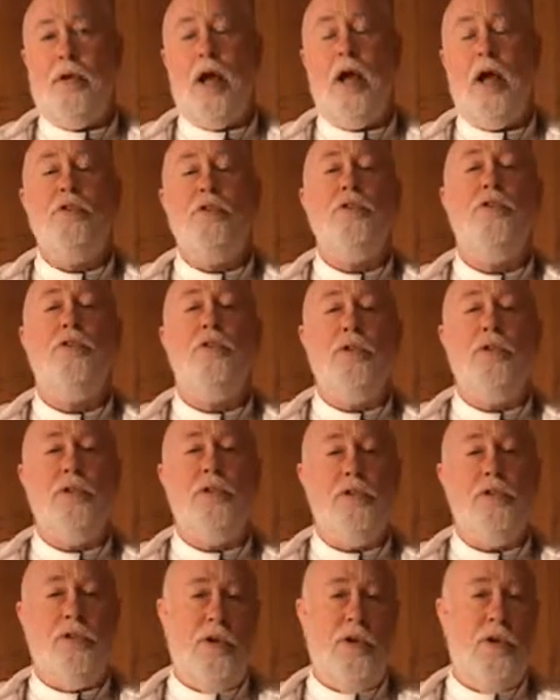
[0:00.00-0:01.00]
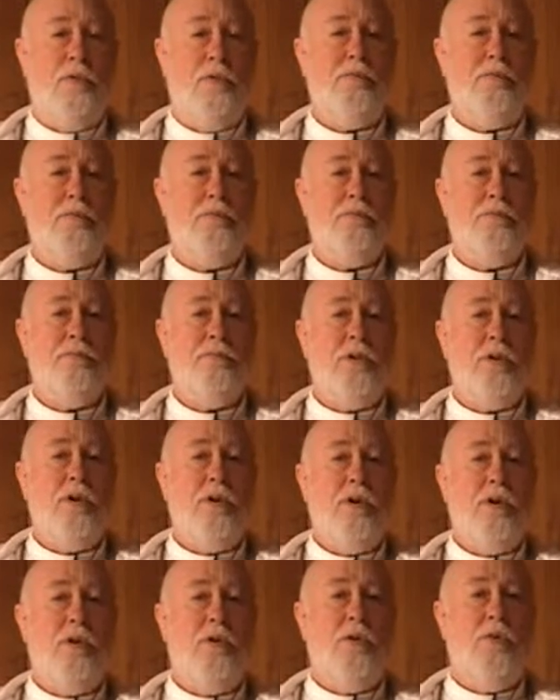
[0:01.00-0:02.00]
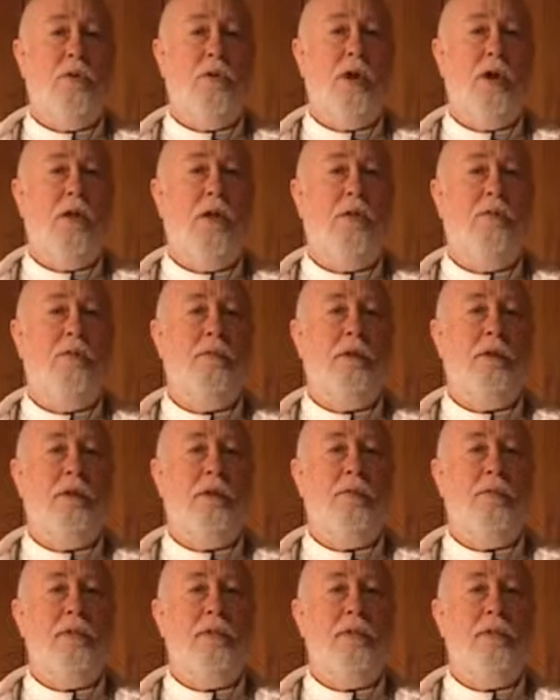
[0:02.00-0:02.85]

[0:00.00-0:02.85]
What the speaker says: How are you going to know? Well,